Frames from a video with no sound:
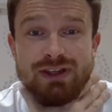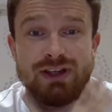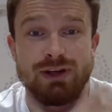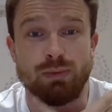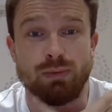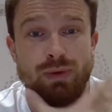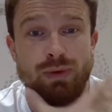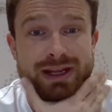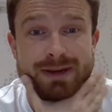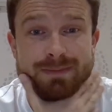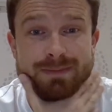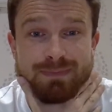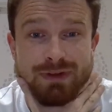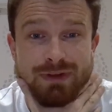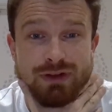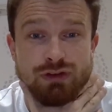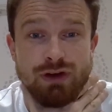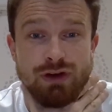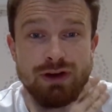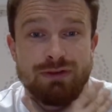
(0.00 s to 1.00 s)
is going to win
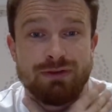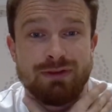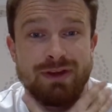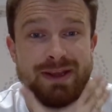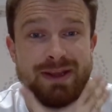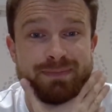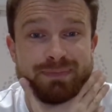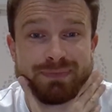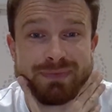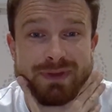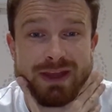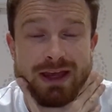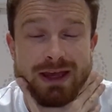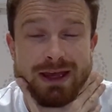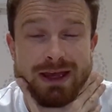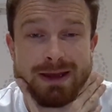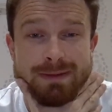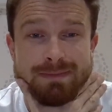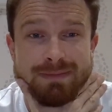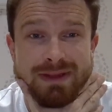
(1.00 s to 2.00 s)
a trophy
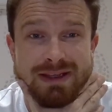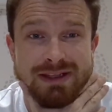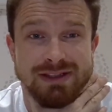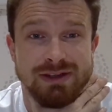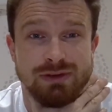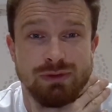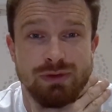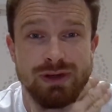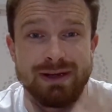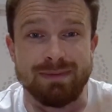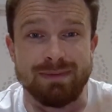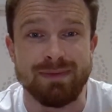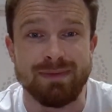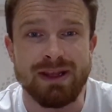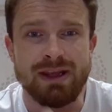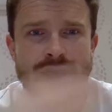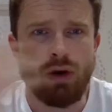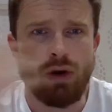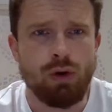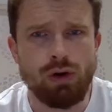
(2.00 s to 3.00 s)
is annoying.
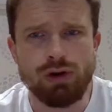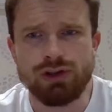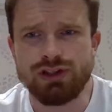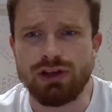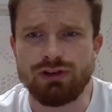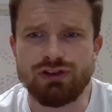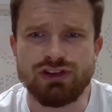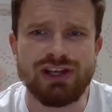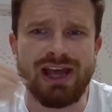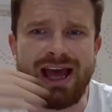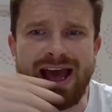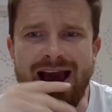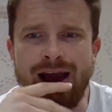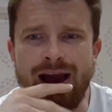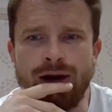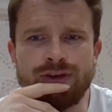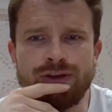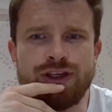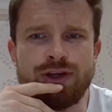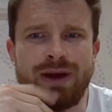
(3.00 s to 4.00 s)
Also, chat,
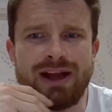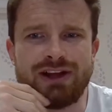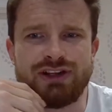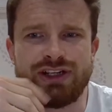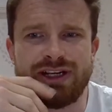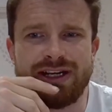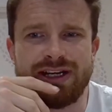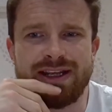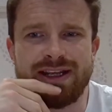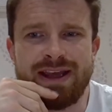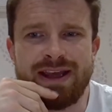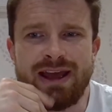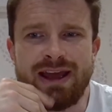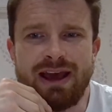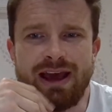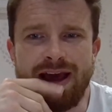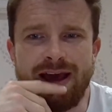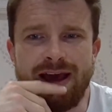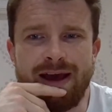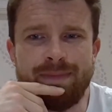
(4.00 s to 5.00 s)
how do you actually